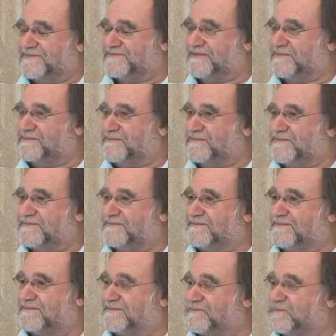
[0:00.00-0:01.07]
some
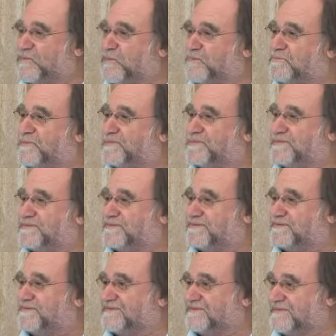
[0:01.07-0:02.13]
more
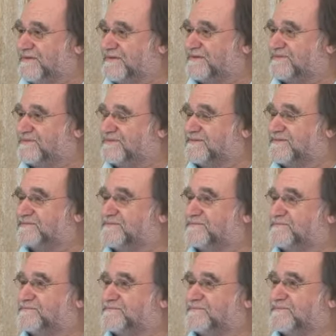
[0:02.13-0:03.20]
birds and
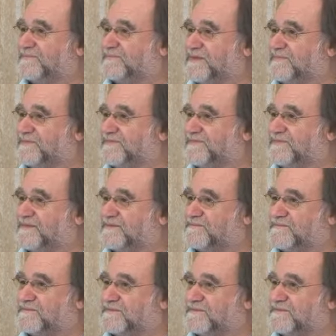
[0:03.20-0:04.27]
maybe
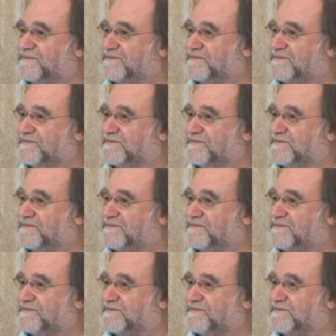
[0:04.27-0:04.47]
some